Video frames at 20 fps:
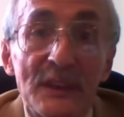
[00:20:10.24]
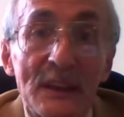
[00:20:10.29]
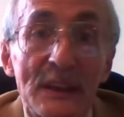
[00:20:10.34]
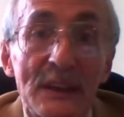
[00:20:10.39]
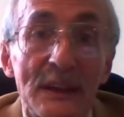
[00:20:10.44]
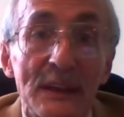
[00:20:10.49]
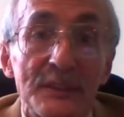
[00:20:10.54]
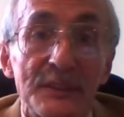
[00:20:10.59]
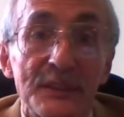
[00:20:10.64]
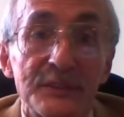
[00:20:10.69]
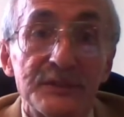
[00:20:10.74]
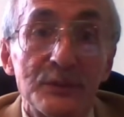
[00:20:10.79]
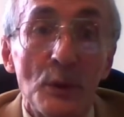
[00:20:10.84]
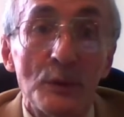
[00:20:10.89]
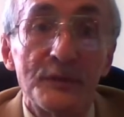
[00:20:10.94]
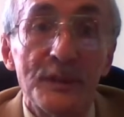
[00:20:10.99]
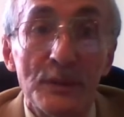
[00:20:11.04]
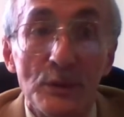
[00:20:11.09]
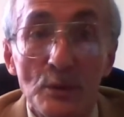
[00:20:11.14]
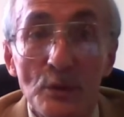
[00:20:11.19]
the
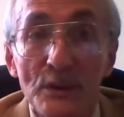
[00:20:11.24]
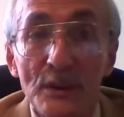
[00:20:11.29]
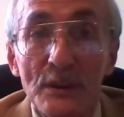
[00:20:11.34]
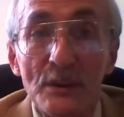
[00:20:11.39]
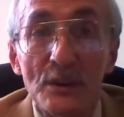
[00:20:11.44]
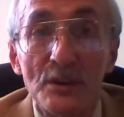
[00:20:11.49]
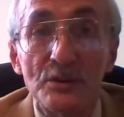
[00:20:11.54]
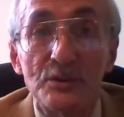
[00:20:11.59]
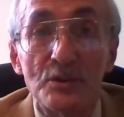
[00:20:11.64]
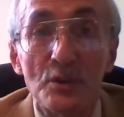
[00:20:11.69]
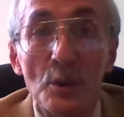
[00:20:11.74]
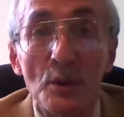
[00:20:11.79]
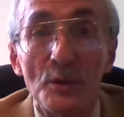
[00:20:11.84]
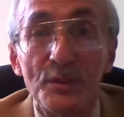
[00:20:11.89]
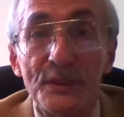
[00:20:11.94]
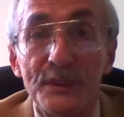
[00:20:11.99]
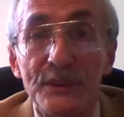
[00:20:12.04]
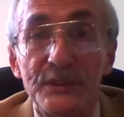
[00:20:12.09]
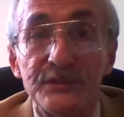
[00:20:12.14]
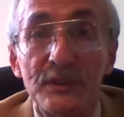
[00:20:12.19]
Soviet Union controlled
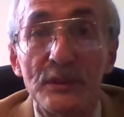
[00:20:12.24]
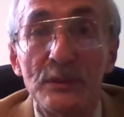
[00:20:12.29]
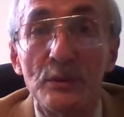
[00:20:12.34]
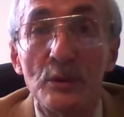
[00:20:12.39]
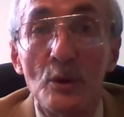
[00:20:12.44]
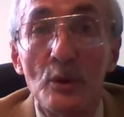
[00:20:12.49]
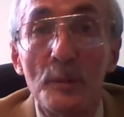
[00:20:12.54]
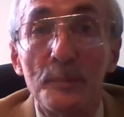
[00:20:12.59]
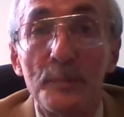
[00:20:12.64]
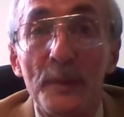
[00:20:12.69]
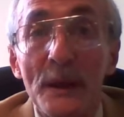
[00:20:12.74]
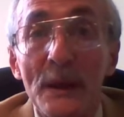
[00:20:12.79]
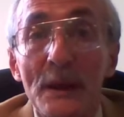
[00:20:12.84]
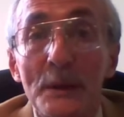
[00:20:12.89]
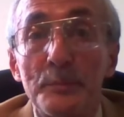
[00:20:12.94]
Eastern Europe,